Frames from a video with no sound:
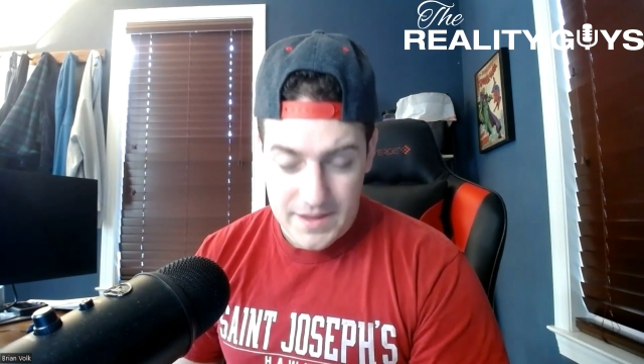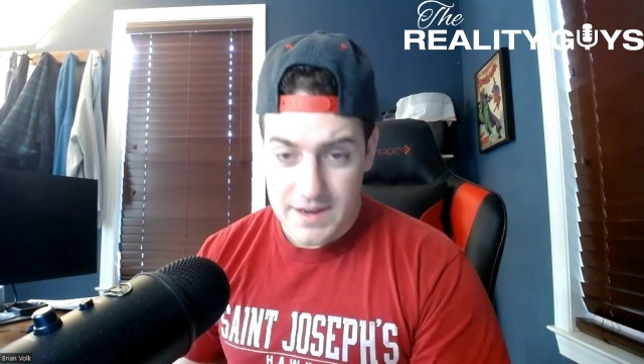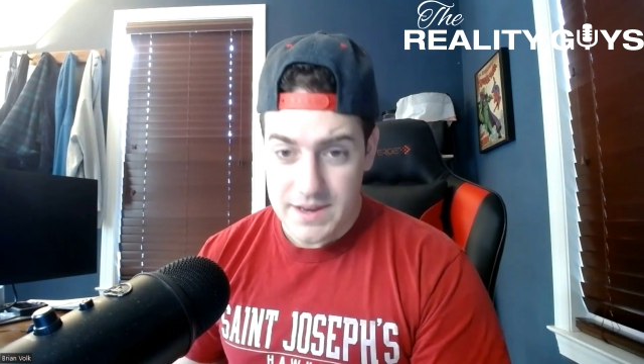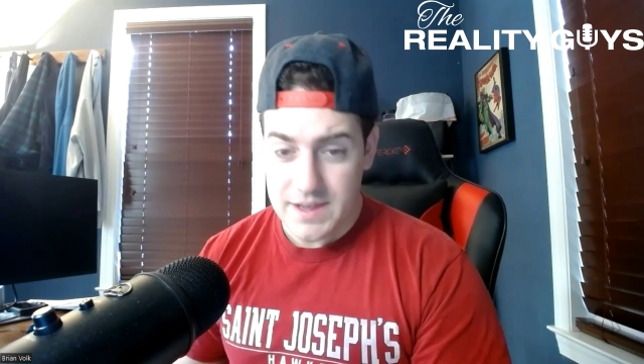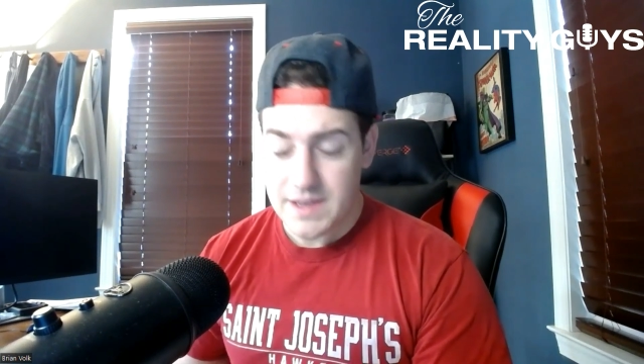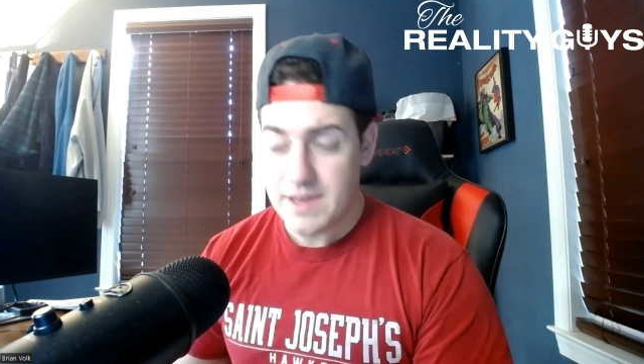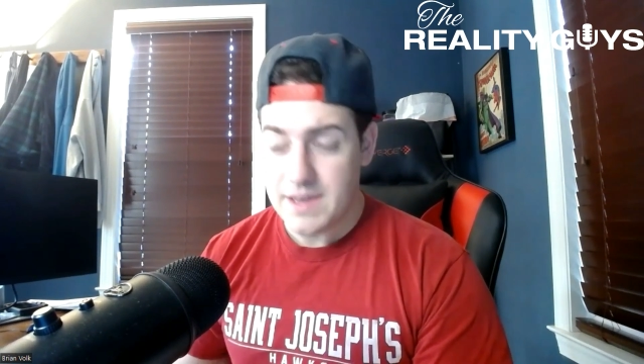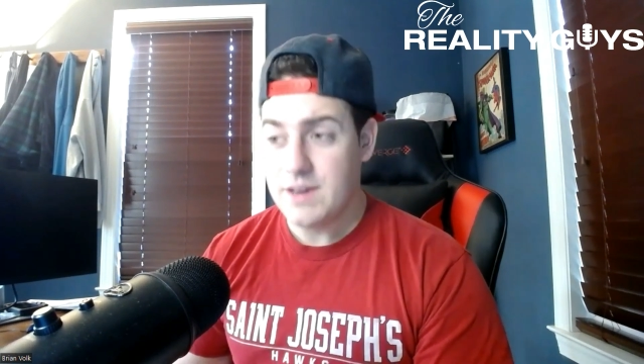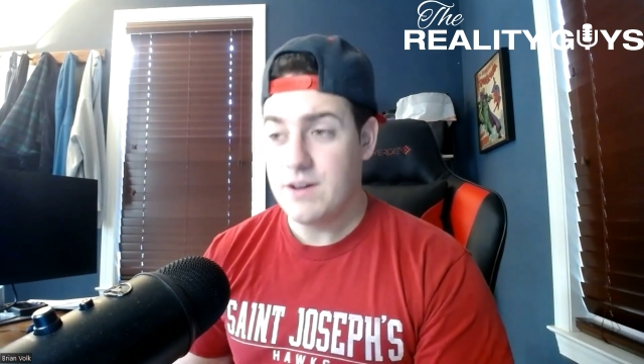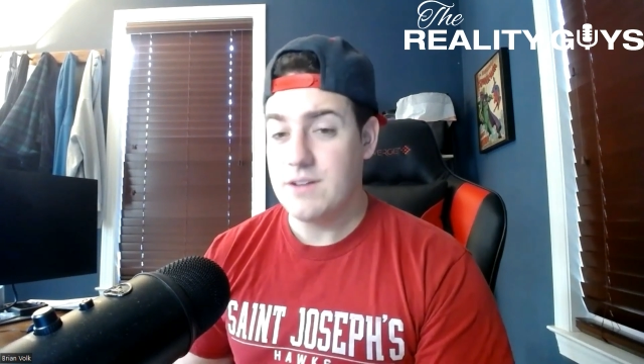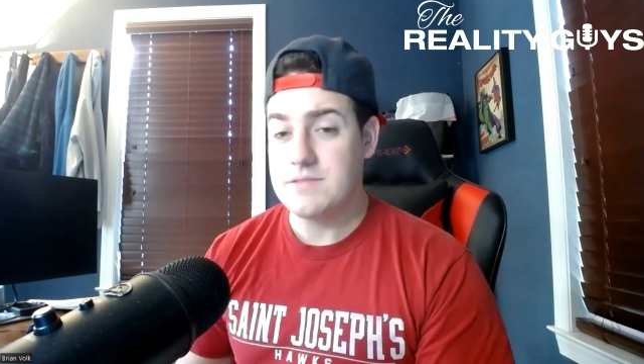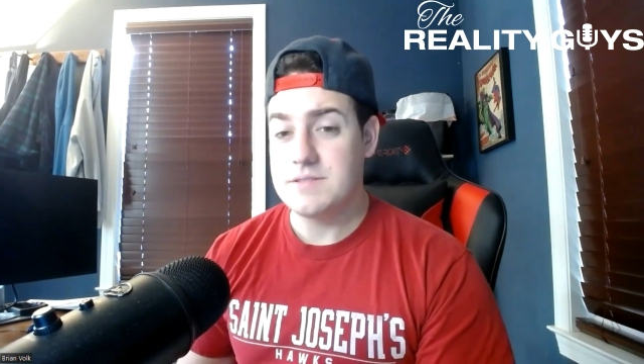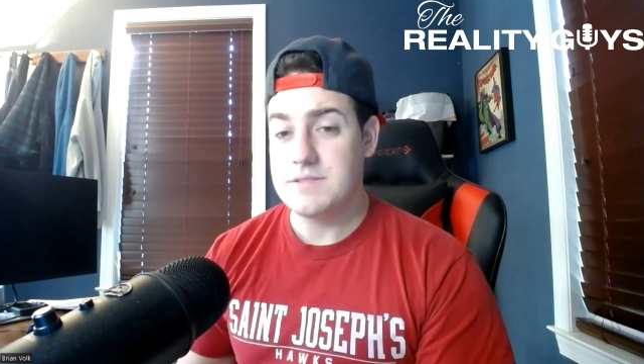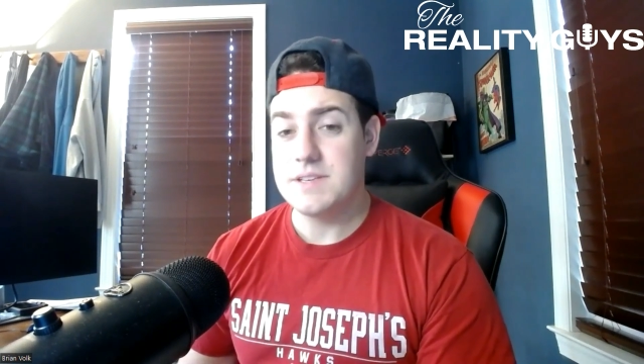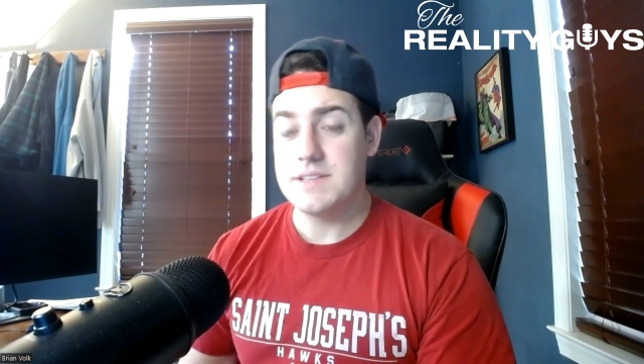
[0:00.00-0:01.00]
Nakia
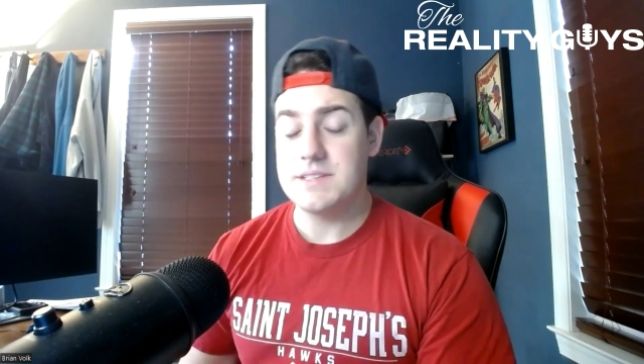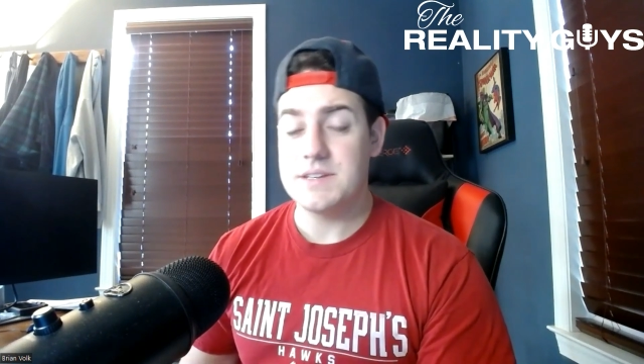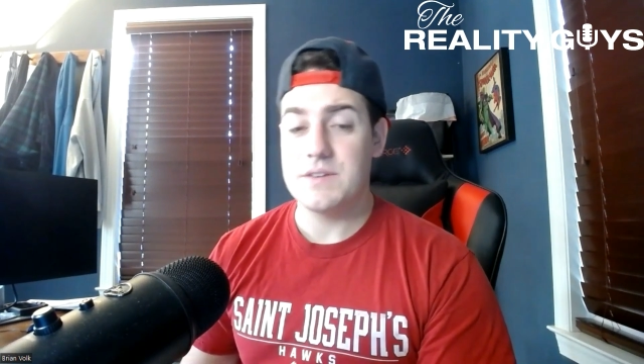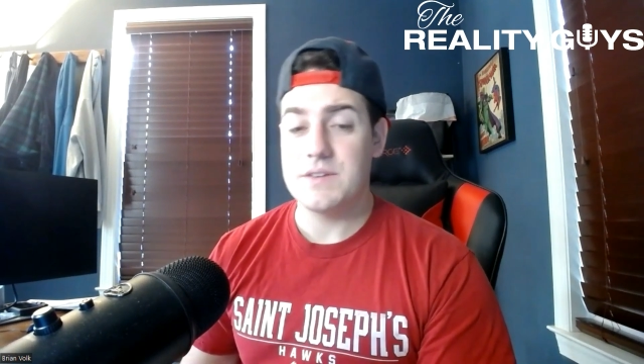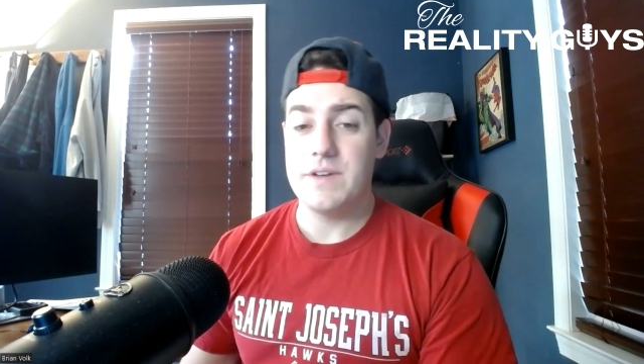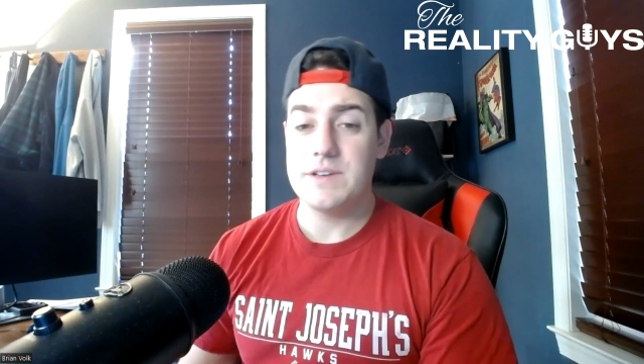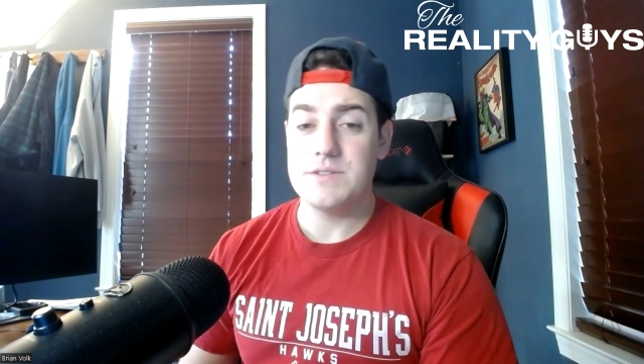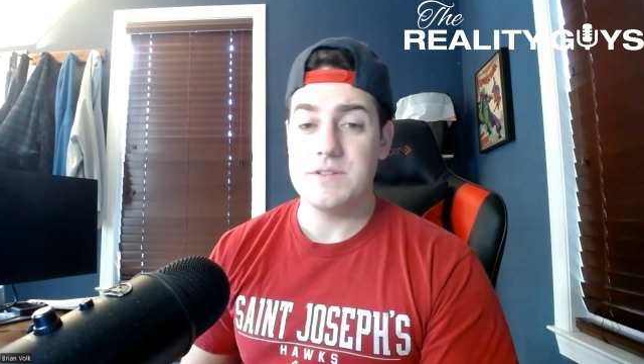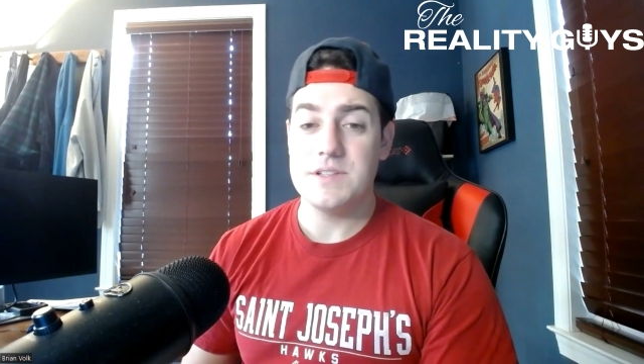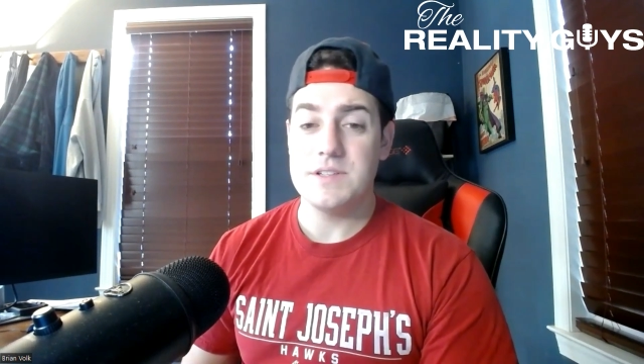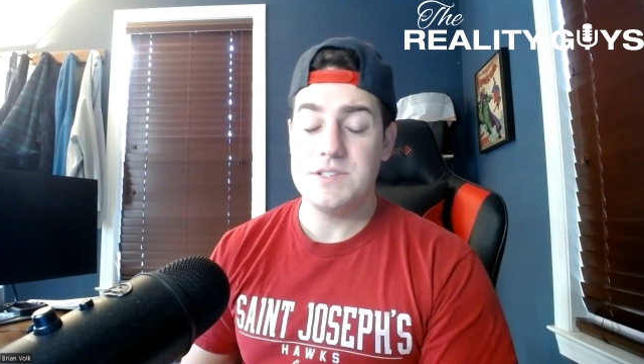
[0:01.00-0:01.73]
also says in a confessional